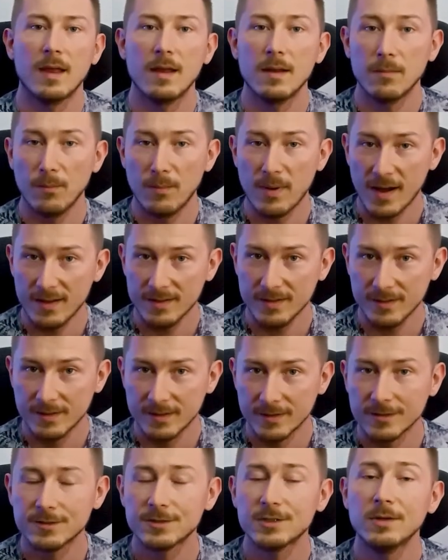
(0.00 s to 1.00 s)
But
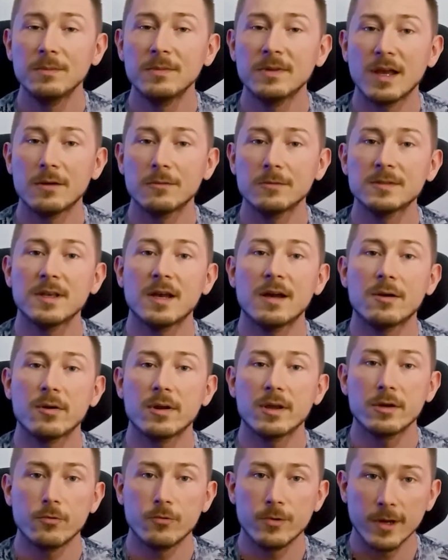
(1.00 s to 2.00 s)
some nouns are
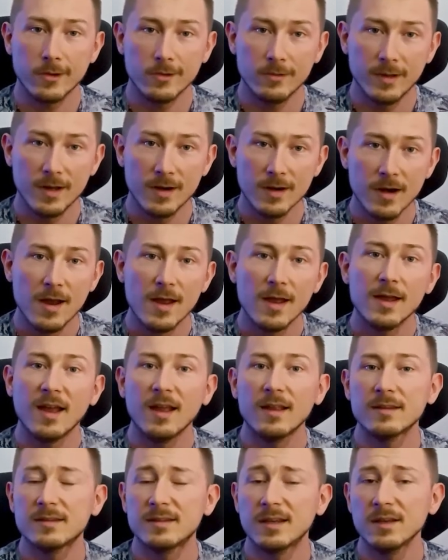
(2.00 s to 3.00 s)
irregular
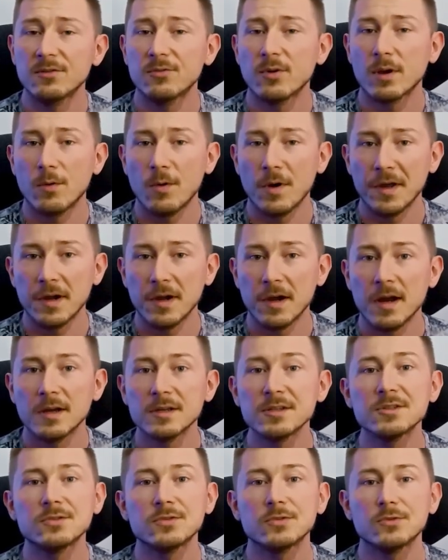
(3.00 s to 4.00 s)
and they require
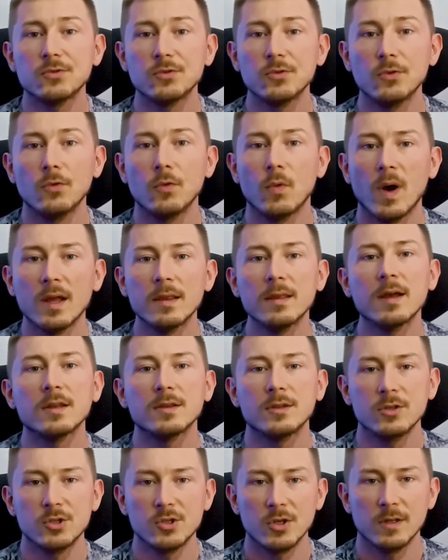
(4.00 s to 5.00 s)
us to do one
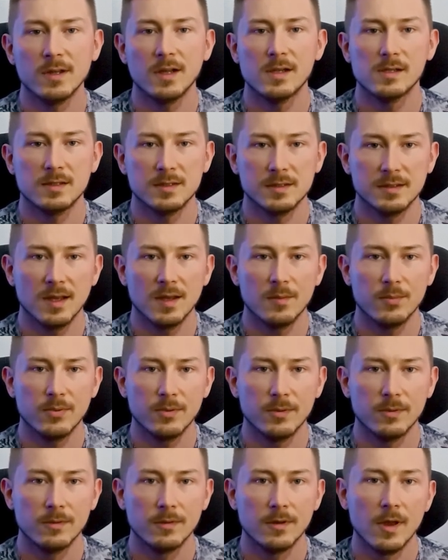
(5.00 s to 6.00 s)
additional step.
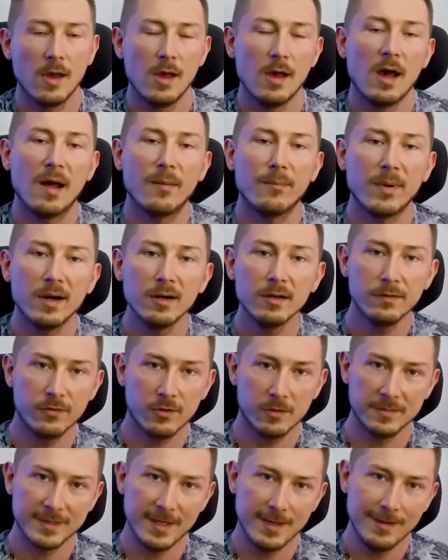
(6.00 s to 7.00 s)
Apart
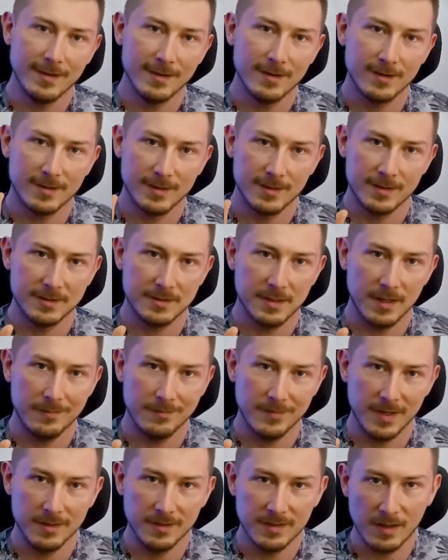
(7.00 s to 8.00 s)
from taking the stem
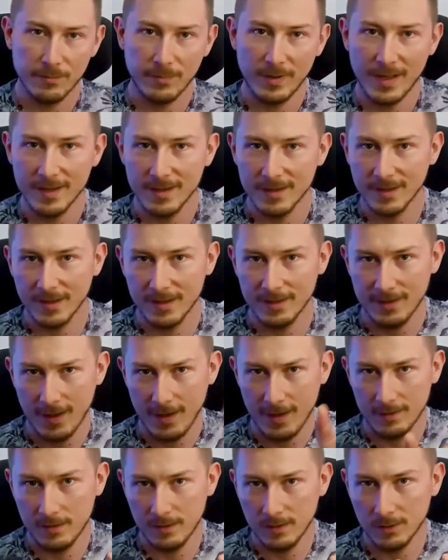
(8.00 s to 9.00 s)
and applying an
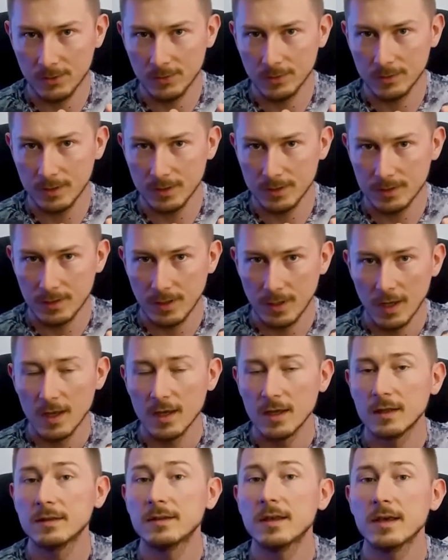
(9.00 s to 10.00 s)
ending to it,
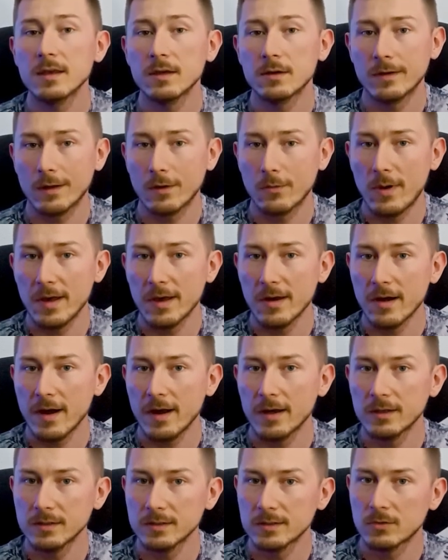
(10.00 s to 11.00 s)
they require
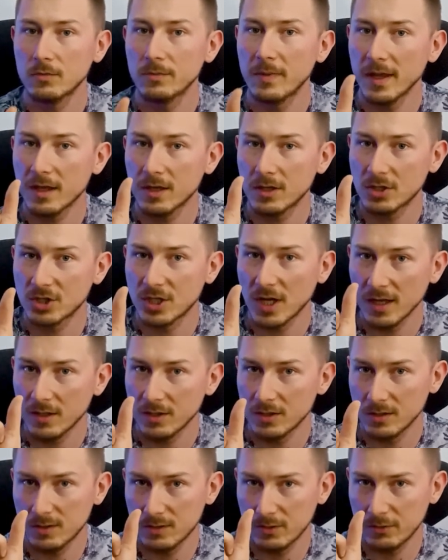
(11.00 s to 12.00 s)
us to make
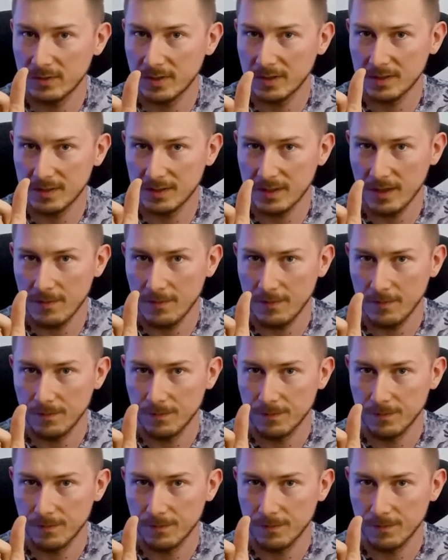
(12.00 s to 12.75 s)
changes to the stem.